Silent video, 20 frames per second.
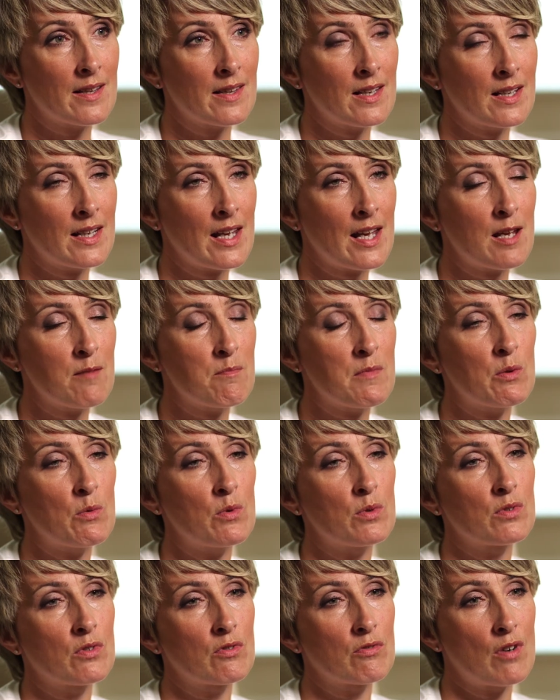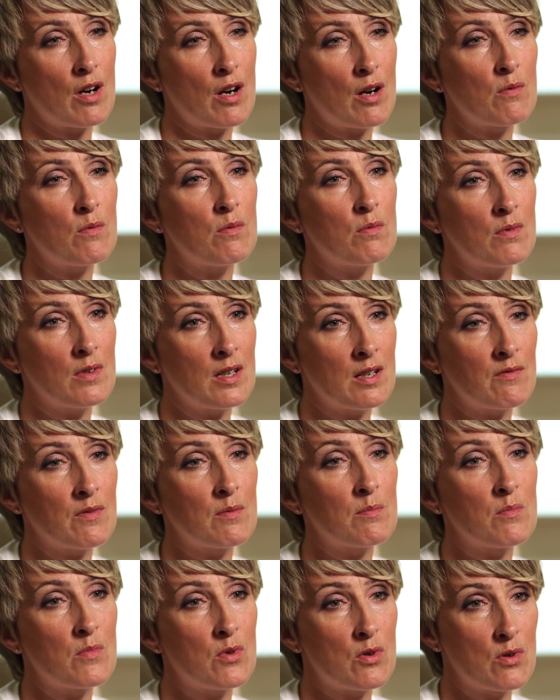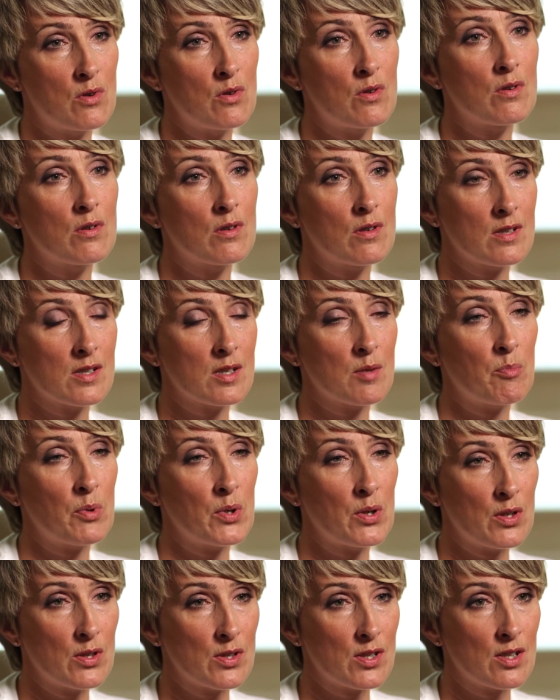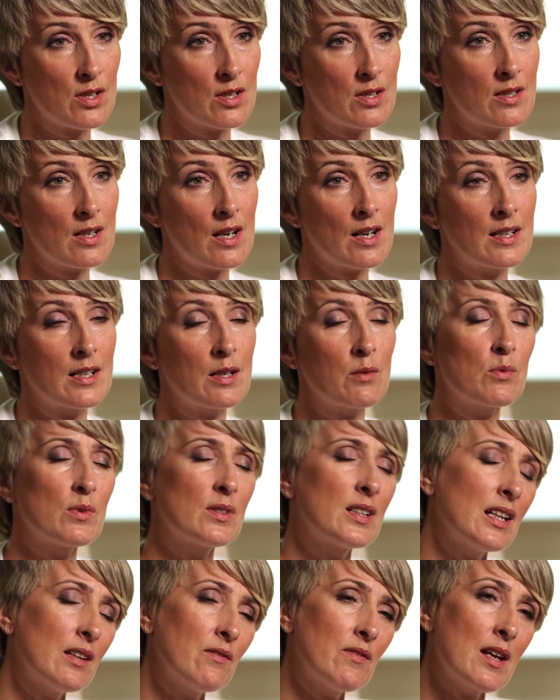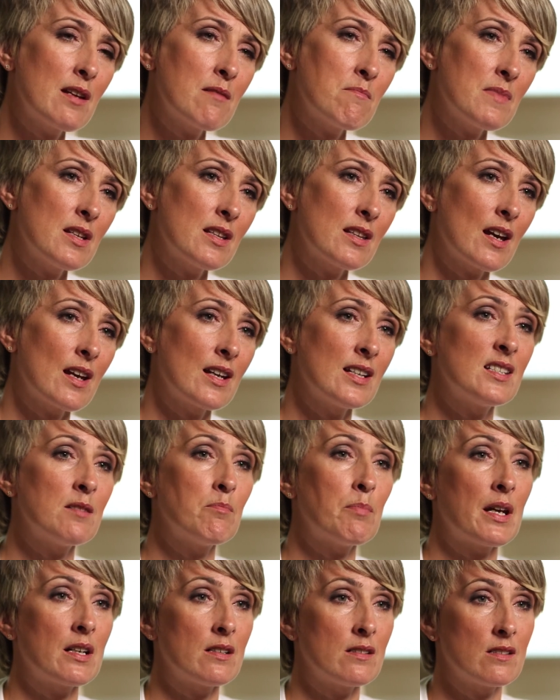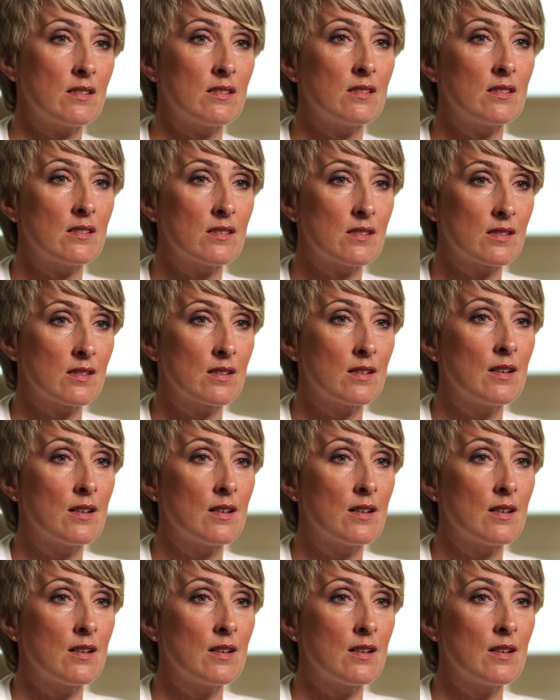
think Amy would grow even more as a person and it would give Amy that independence